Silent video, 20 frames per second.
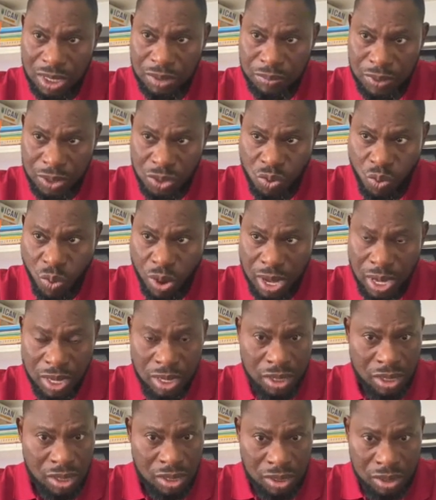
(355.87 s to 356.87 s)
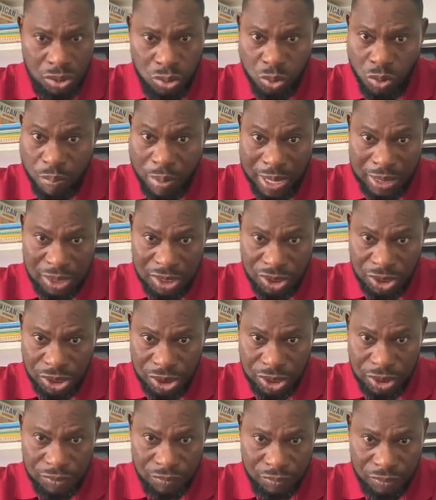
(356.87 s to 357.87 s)
between two
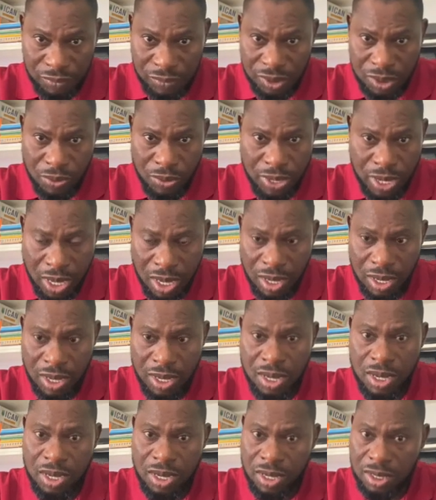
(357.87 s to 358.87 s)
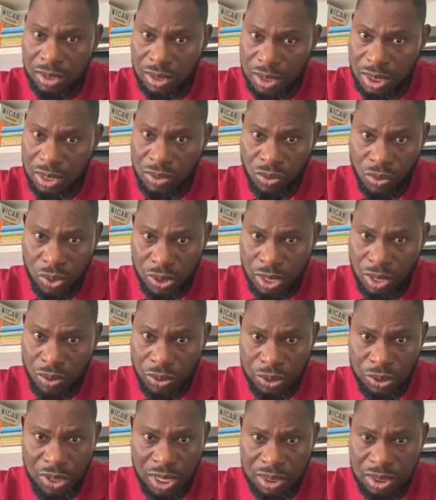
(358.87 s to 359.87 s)
parties. Okay? You know what a
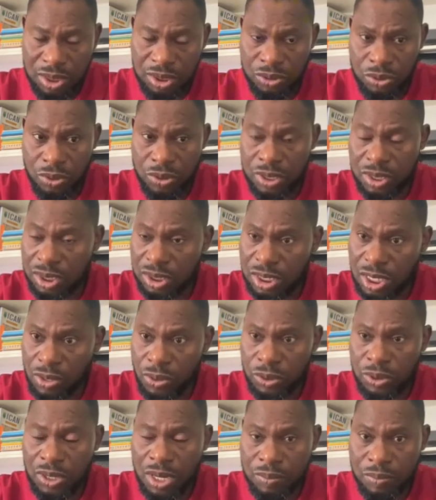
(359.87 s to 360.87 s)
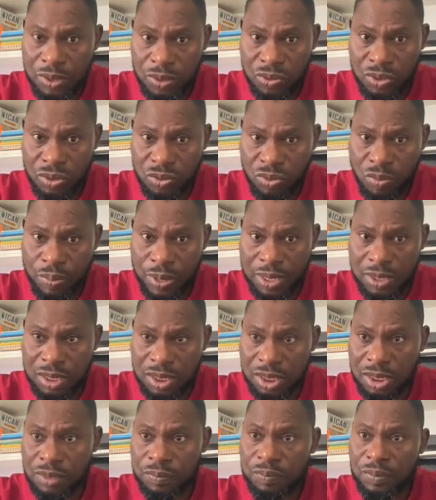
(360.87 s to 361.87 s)
contract is. So it is a contract between two
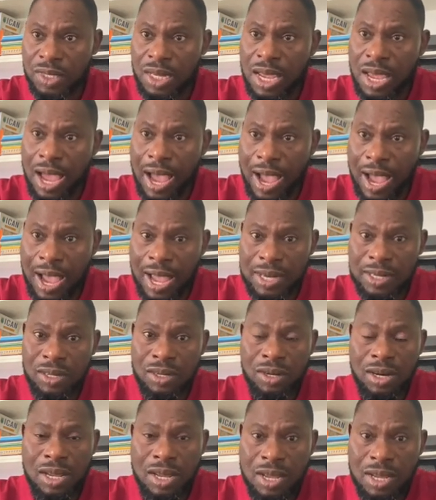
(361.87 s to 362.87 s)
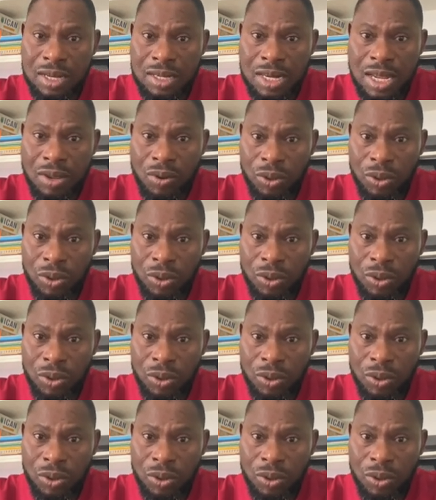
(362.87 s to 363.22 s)
parties. And the